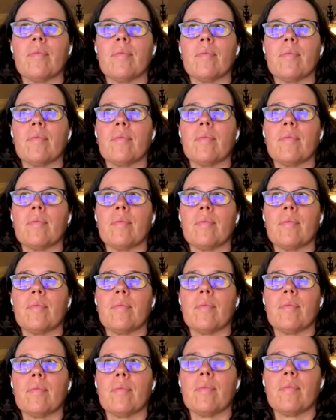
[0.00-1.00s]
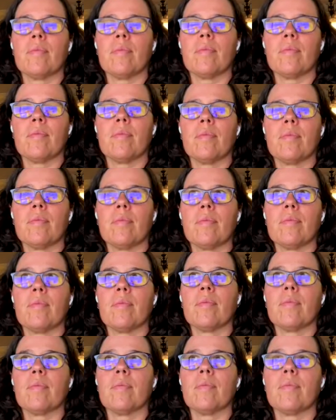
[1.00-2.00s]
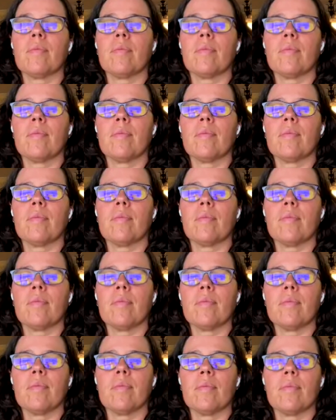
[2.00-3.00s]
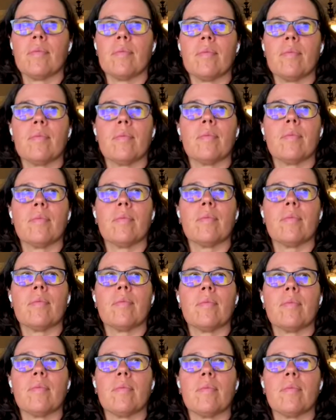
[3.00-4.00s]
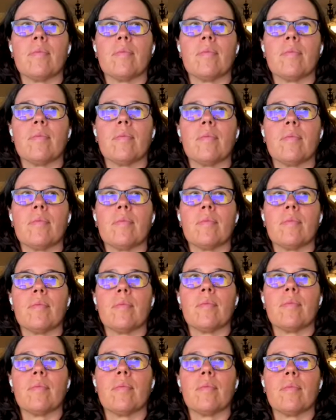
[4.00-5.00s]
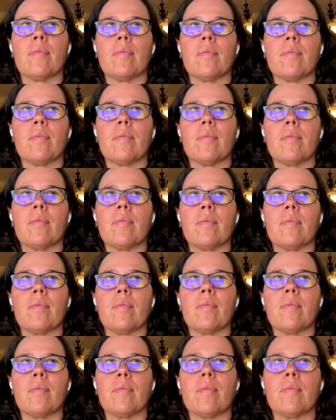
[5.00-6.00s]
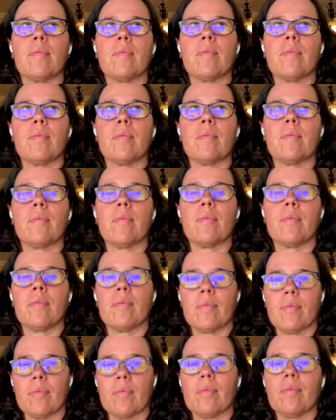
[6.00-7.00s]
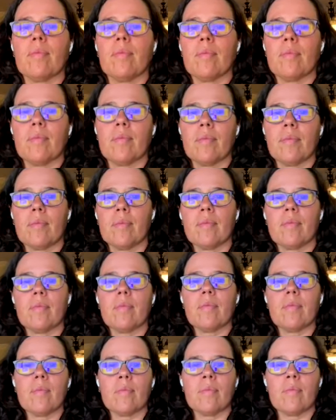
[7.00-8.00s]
The person shown says nothing.